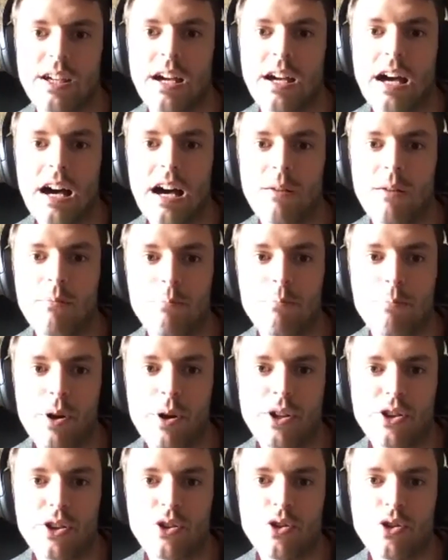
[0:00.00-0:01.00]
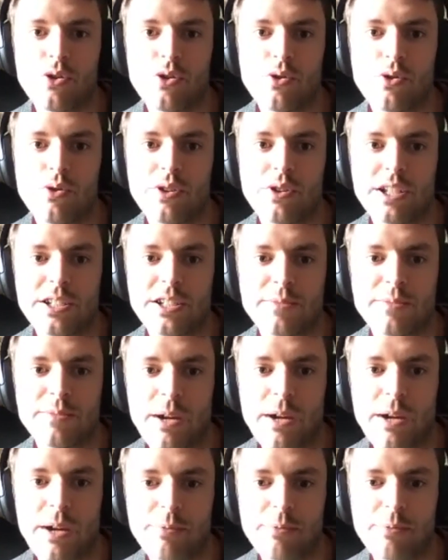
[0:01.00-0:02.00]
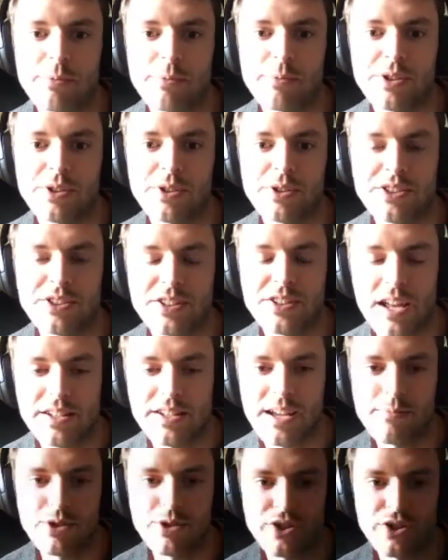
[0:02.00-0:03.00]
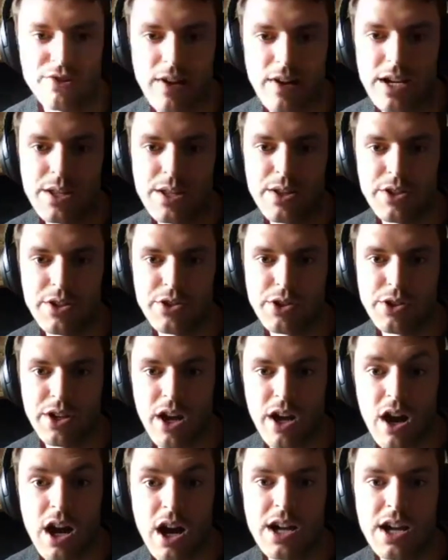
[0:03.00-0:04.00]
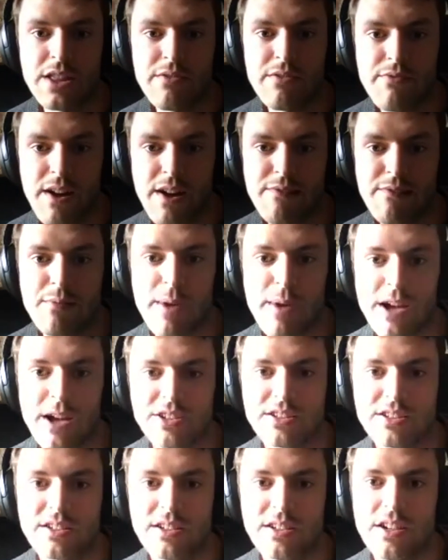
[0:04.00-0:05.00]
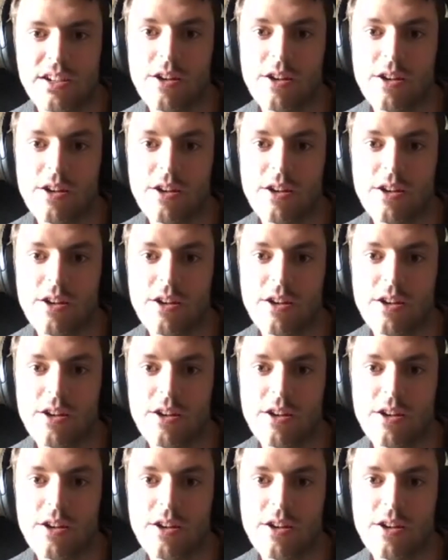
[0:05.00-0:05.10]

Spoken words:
But you need to be able to demonstrate that you can hire the very best